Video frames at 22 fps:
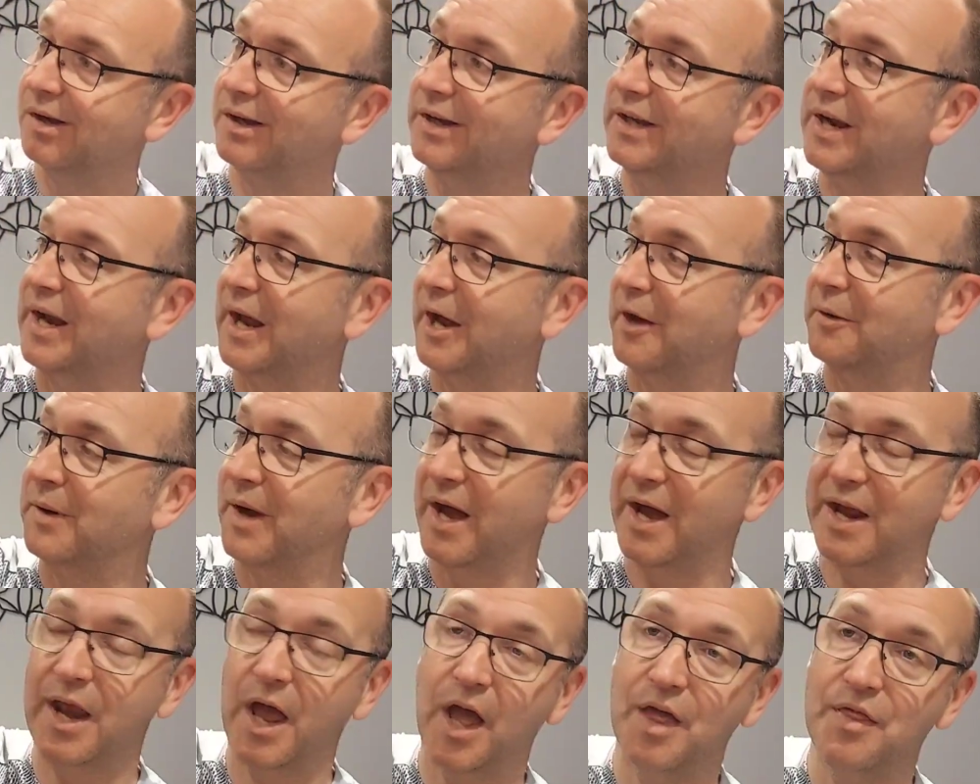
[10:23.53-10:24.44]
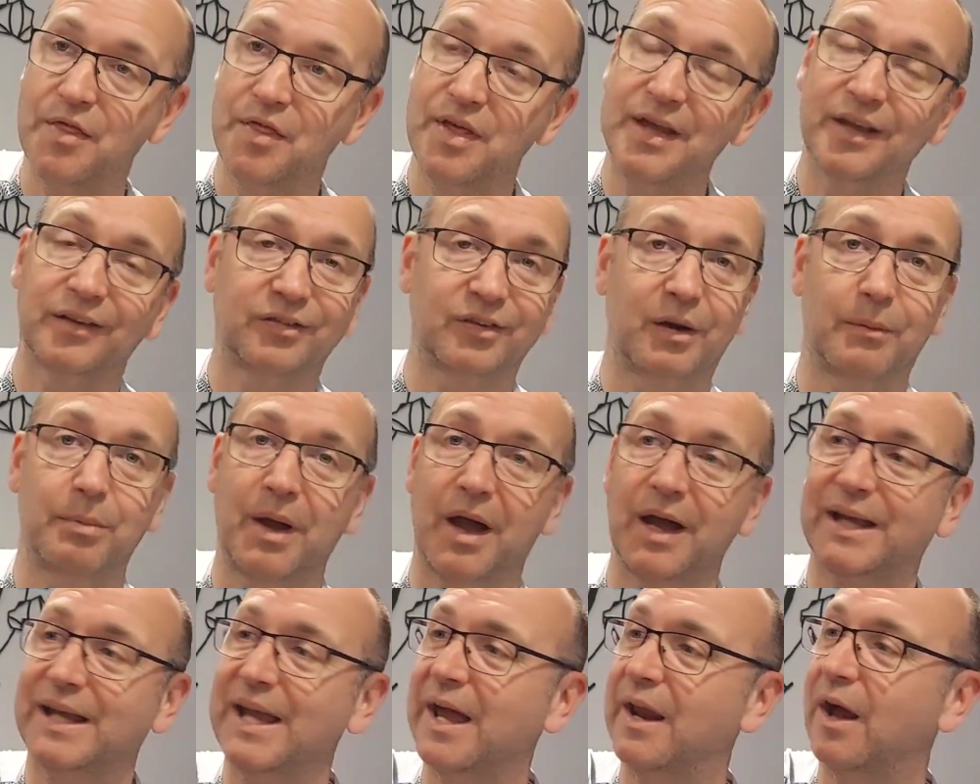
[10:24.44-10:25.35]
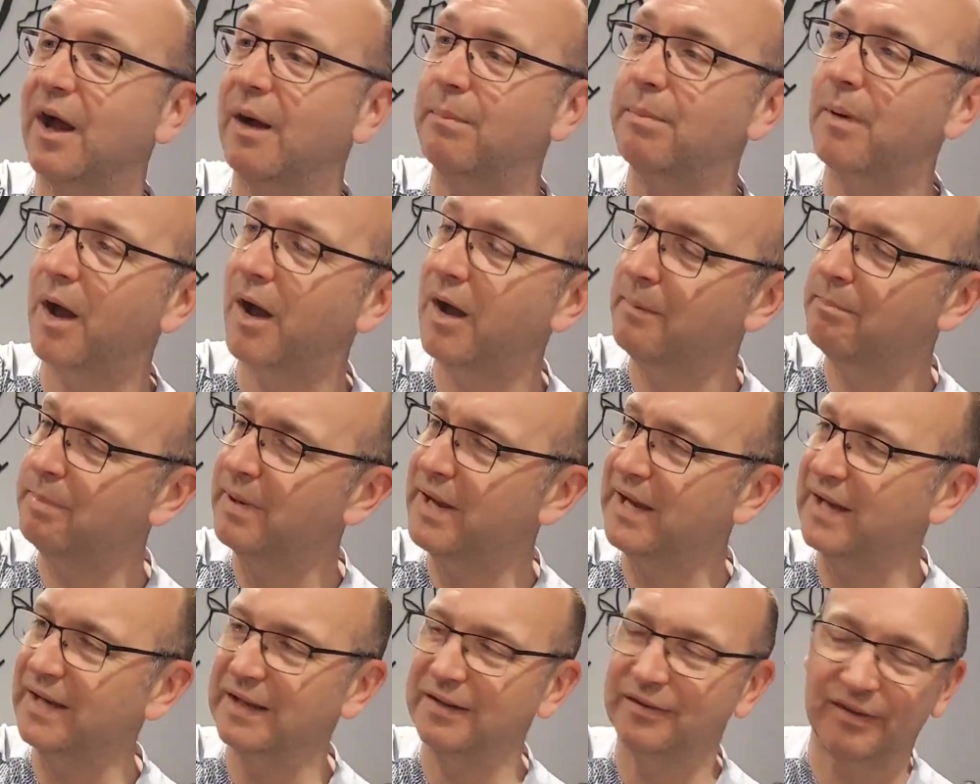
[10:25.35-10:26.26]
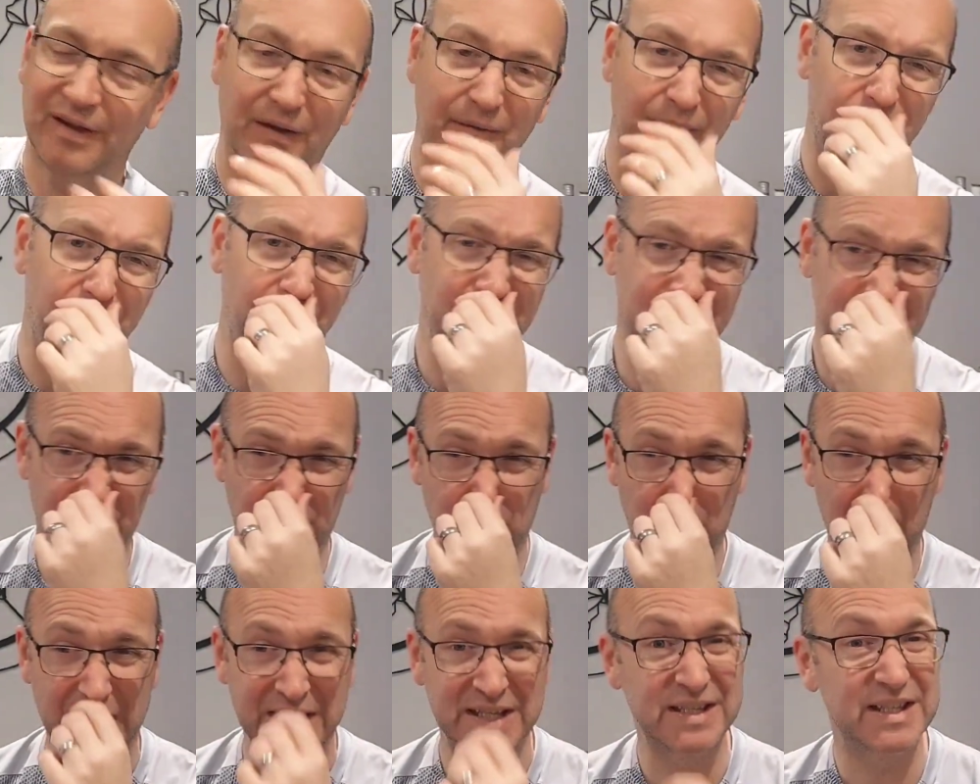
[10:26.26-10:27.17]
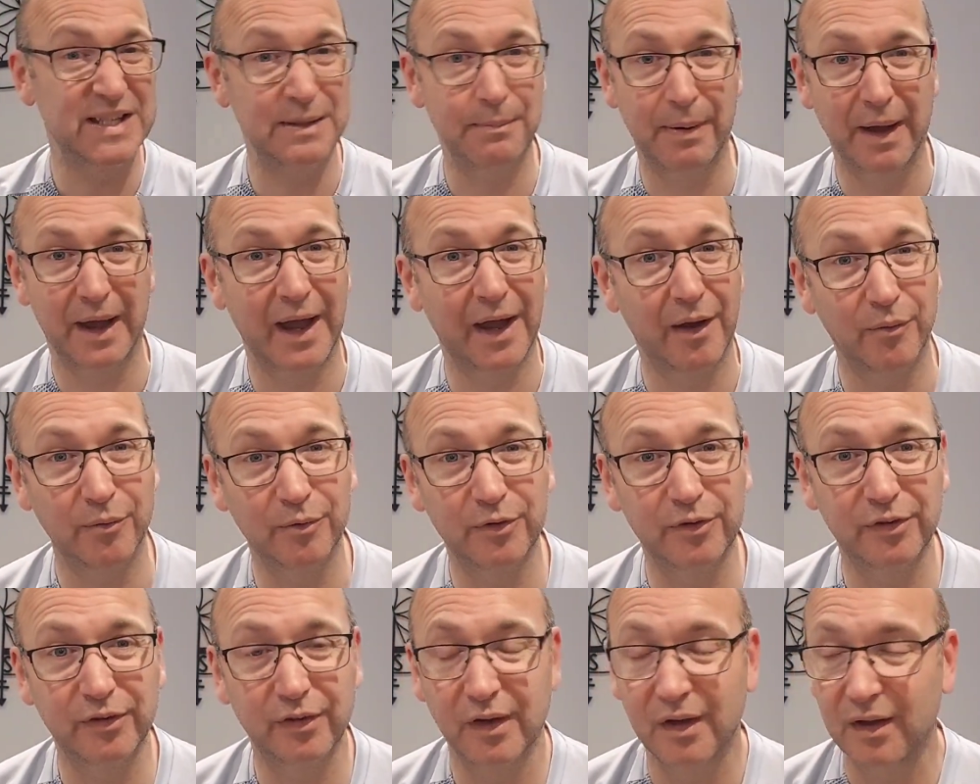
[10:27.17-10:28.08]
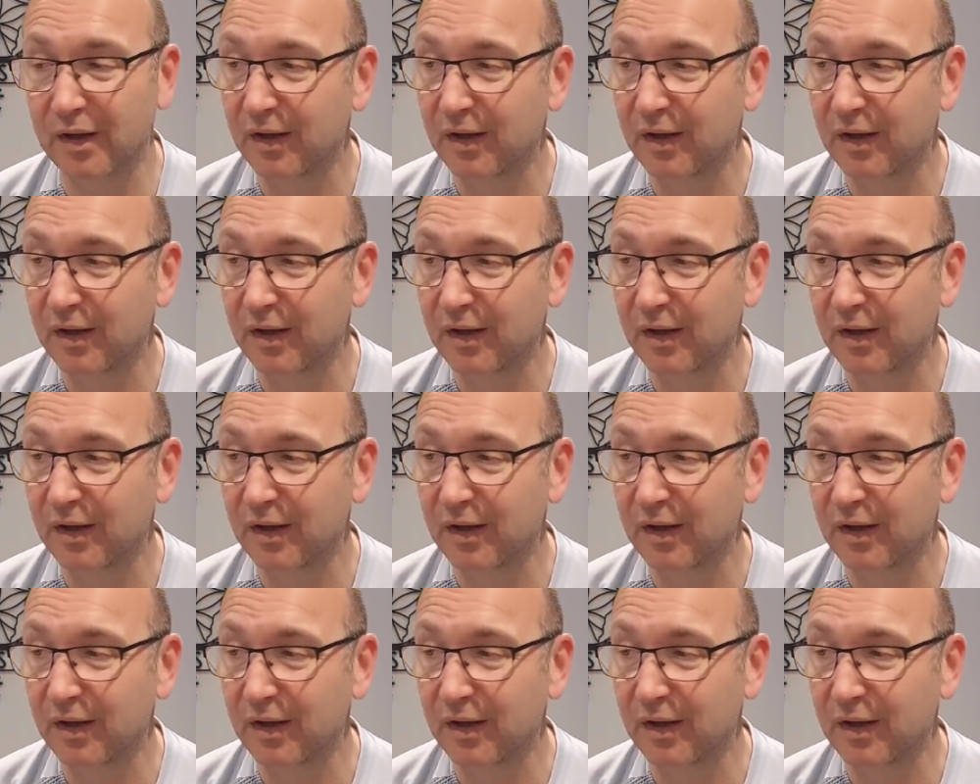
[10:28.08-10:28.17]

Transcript: you know, and this, again, I picked this up for £20,